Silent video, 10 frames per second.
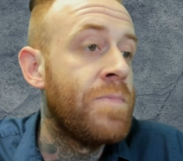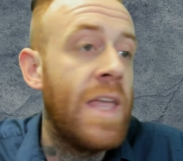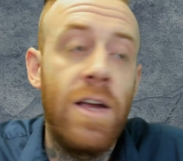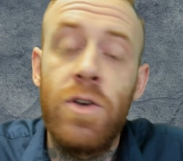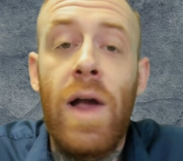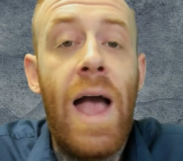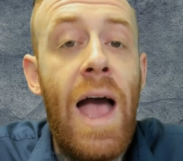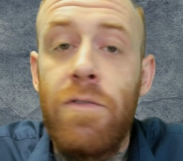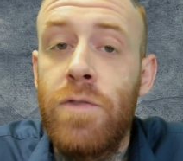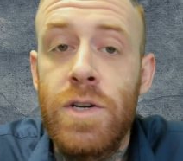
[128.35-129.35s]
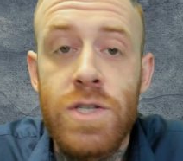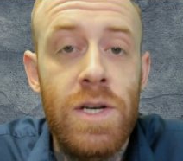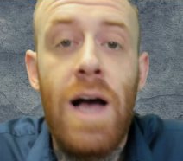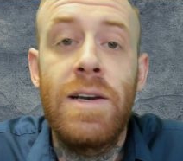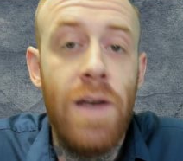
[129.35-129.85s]
in your average
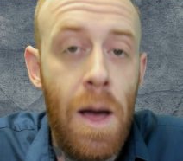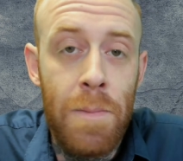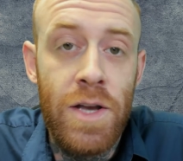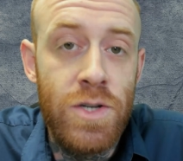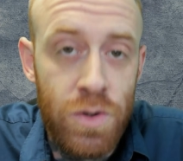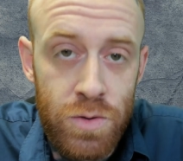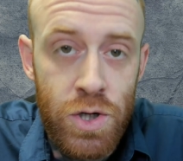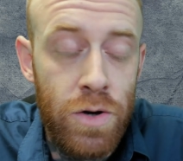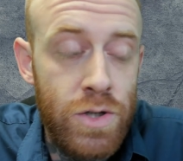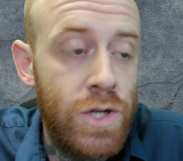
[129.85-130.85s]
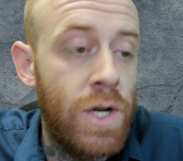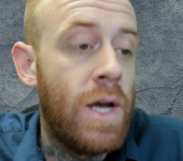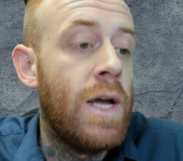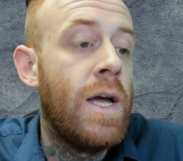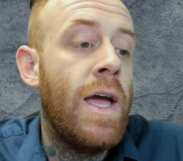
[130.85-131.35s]
non-denominational church
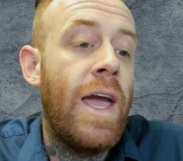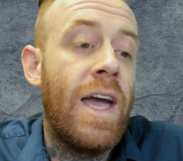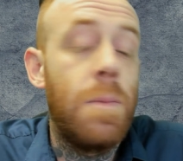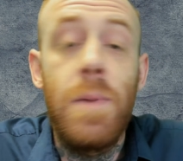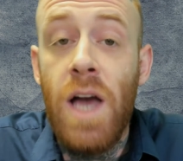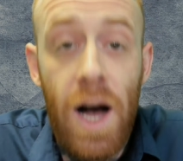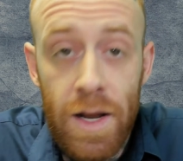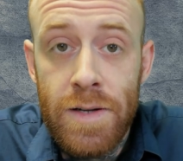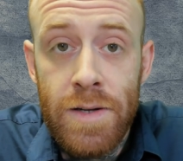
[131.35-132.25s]
and beyond.